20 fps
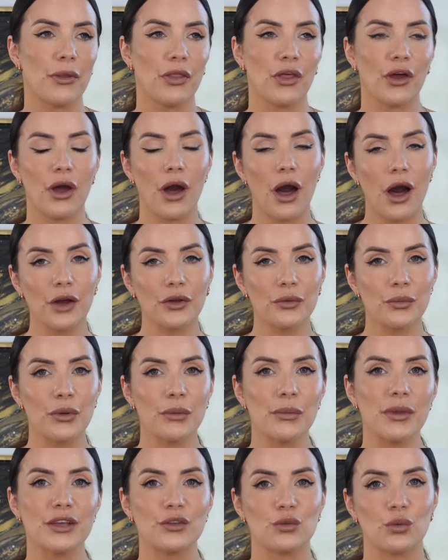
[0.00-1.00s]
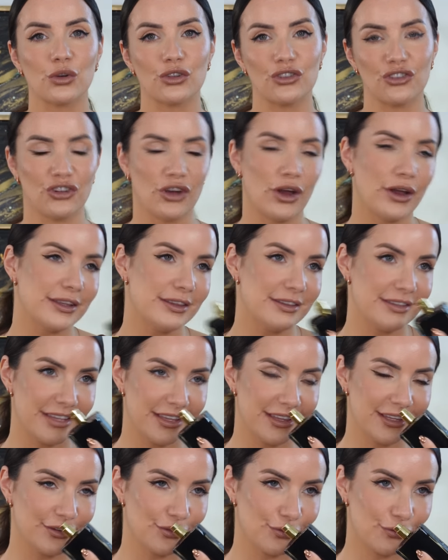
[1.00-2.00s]
but the cardamom is what shines
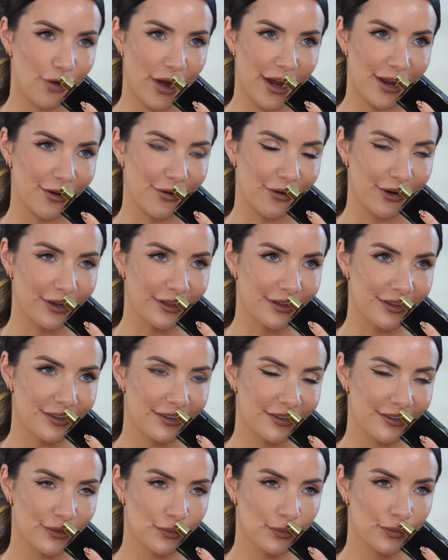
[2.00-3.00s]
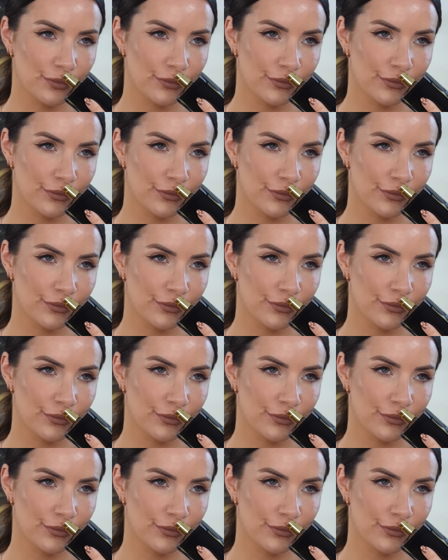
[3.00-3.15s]
in this fragrance.